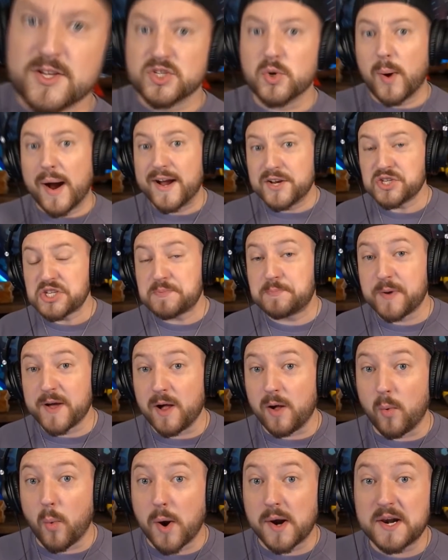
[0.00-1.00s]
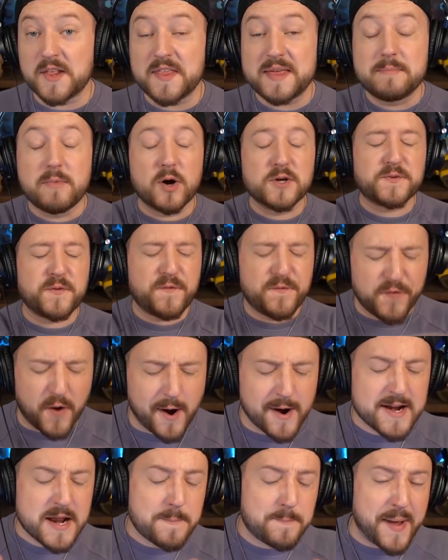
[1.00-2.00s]
I just built one of the most
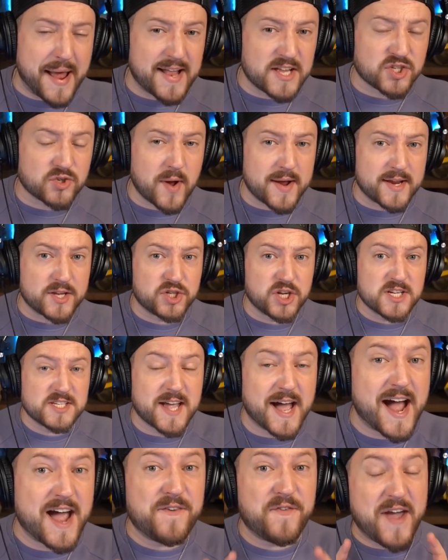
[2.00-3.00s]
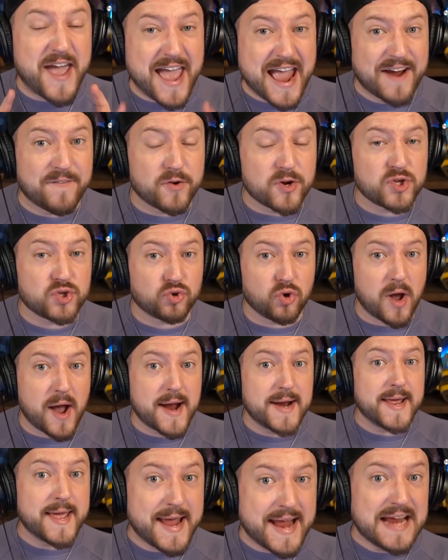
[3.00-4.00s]
fun base strategies I've ever
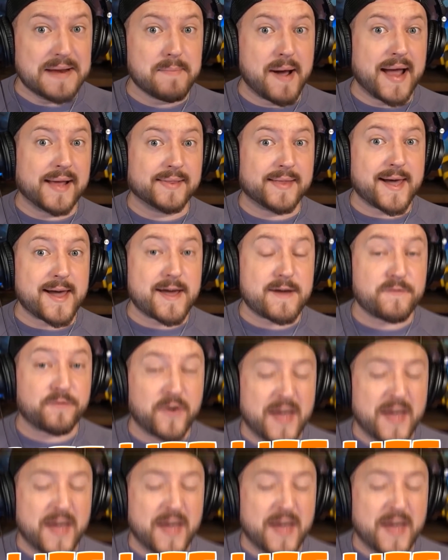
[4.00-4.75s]
tried in my life